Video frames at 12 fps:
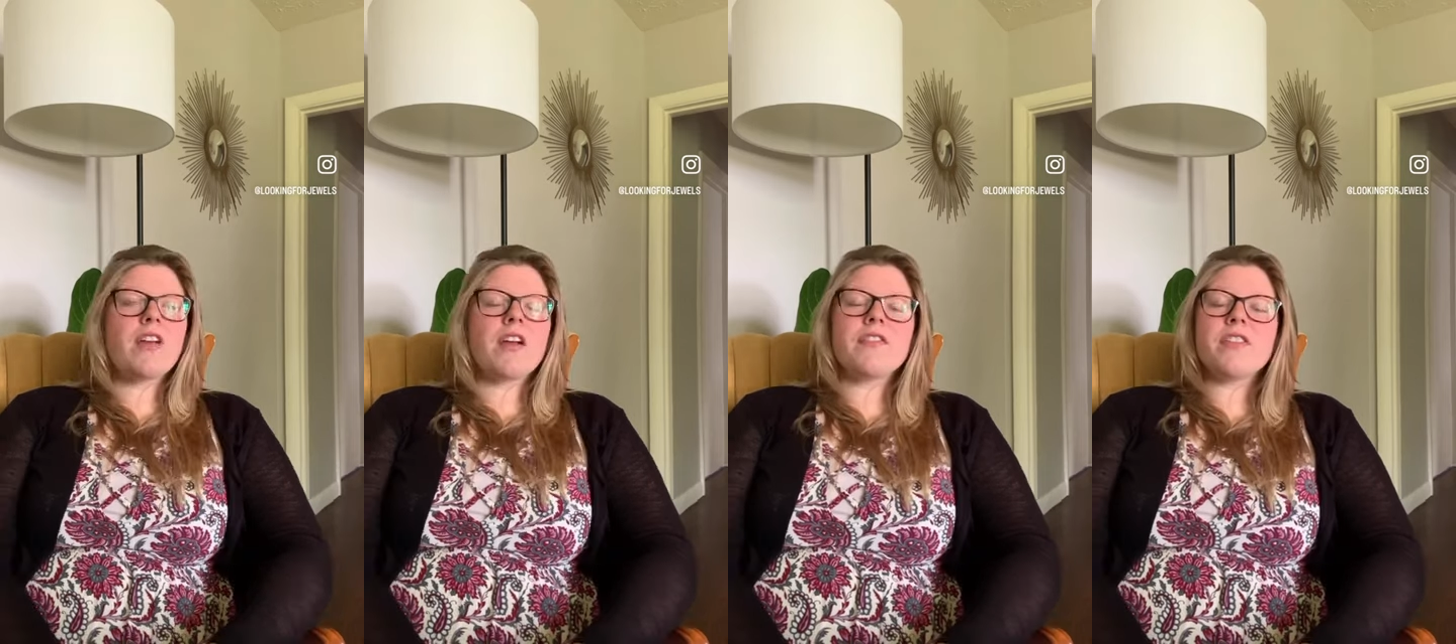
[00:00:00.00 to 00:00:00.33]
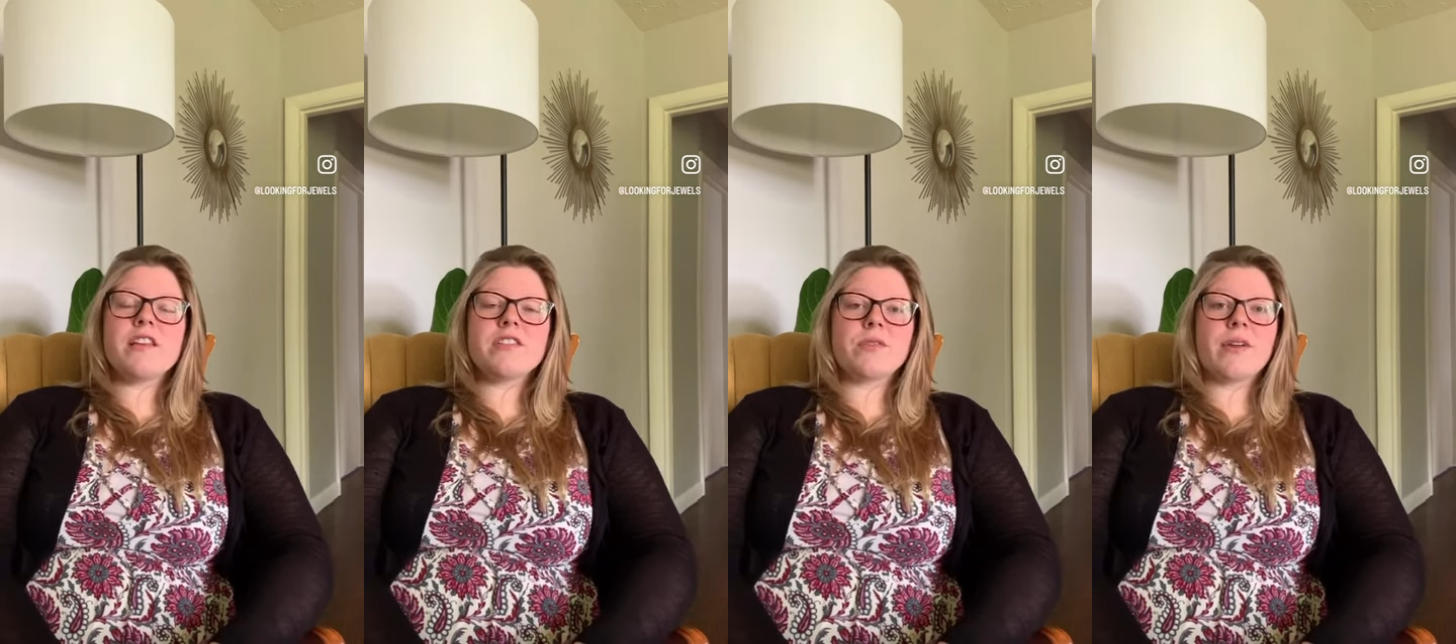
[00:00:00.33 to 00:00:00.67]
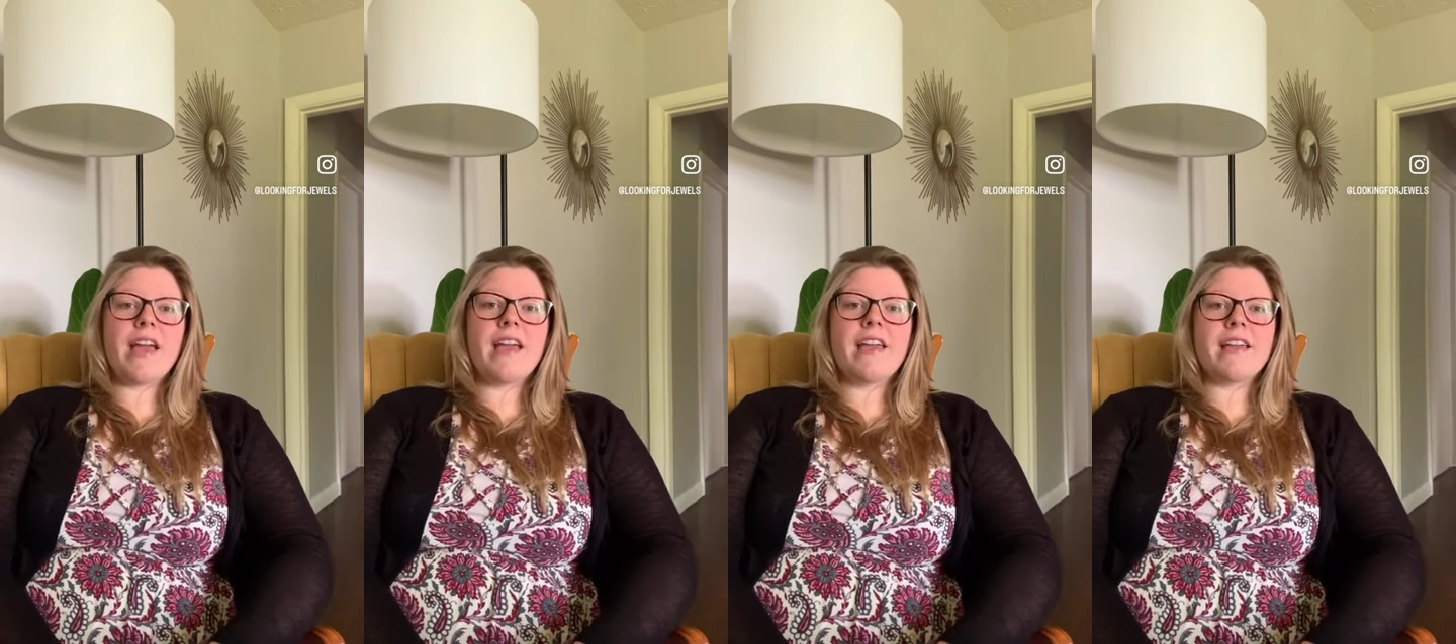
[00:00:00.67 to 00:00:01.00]
Everything's
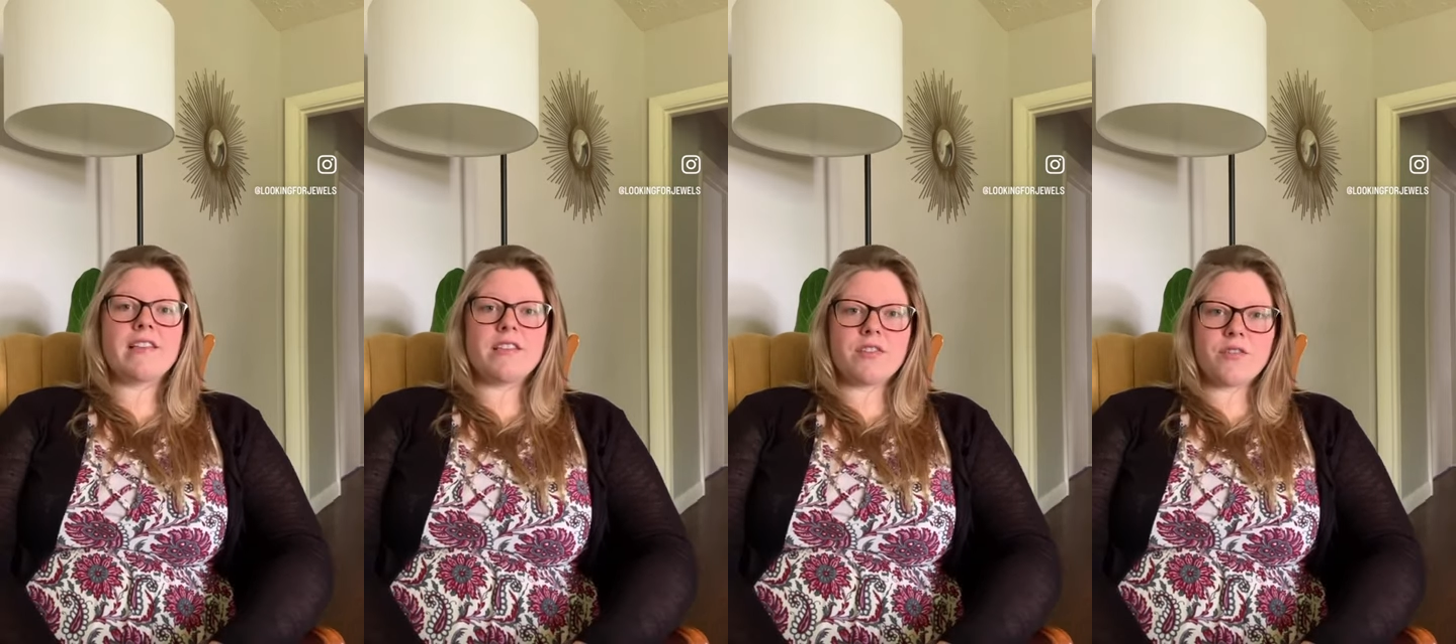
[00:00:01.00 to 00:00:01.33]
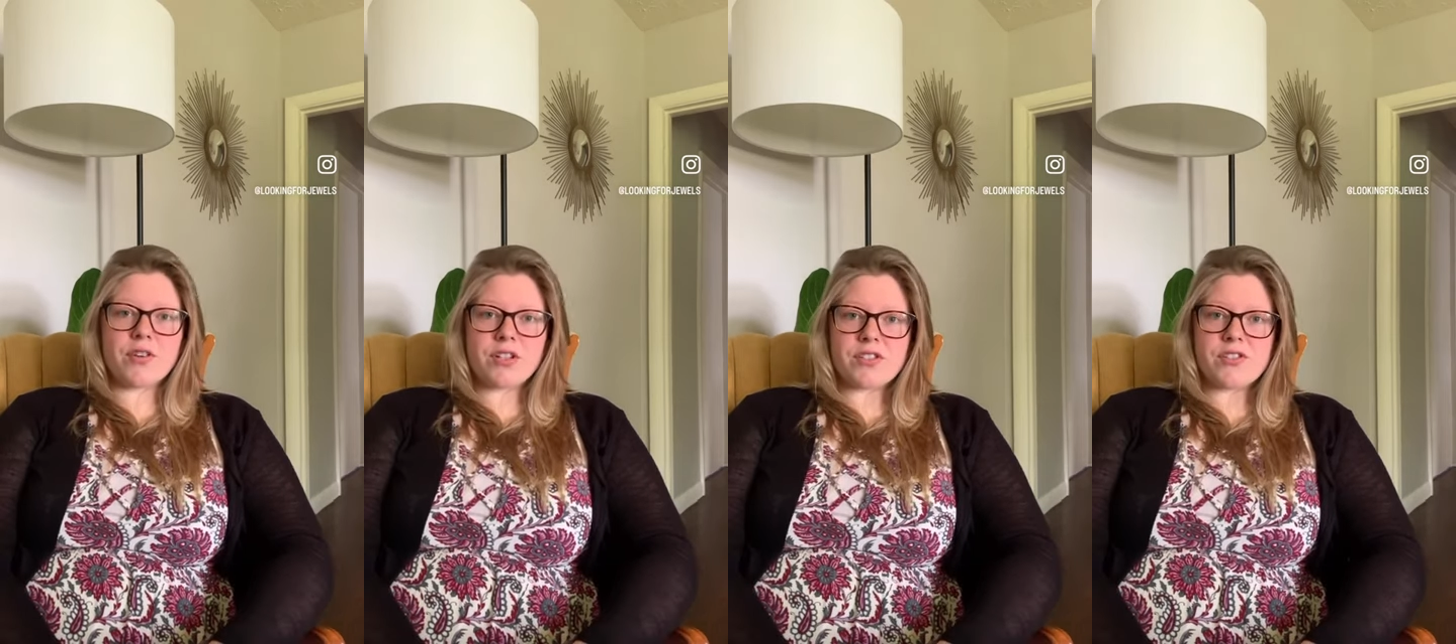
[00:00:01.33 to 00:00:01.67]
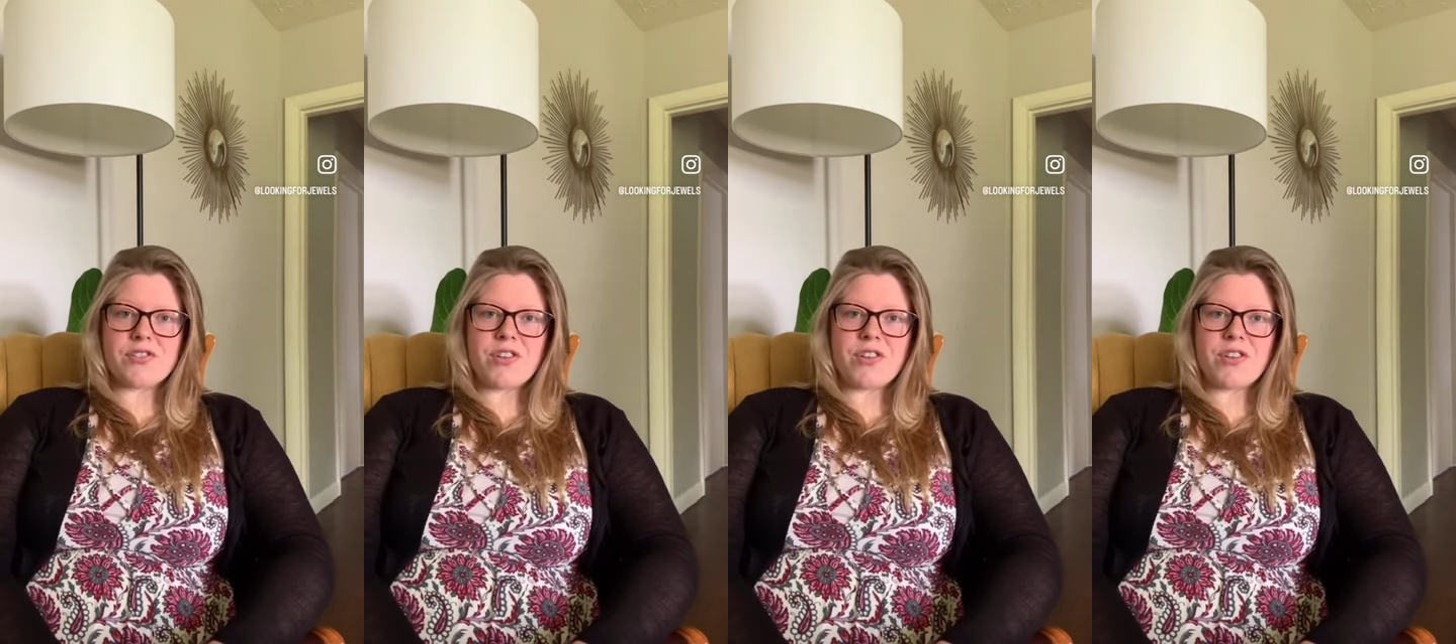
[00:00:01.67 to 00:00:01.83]
Okay is the first